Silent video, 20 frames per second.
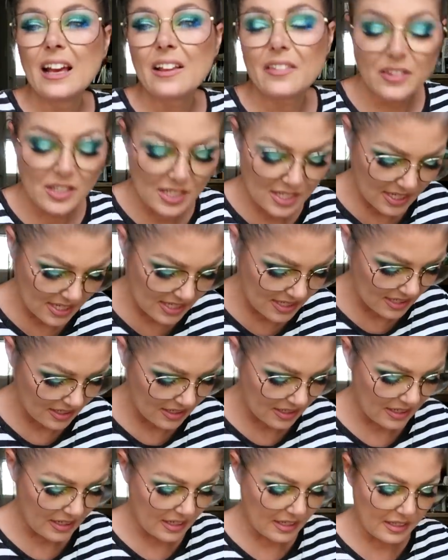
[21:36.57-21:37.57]
this
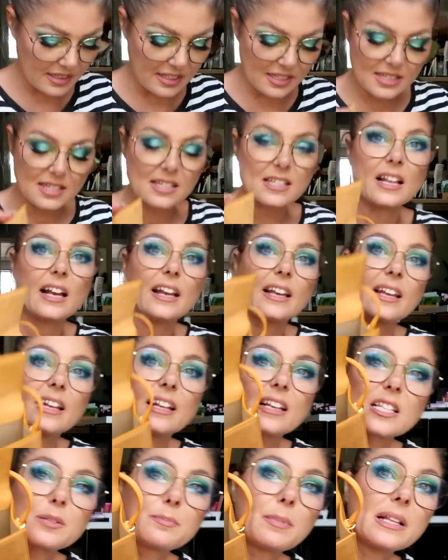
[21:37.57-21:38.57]
is like an
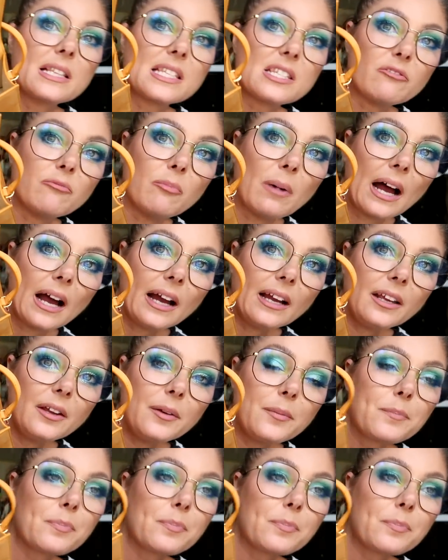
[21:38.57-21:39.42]
expensive bag,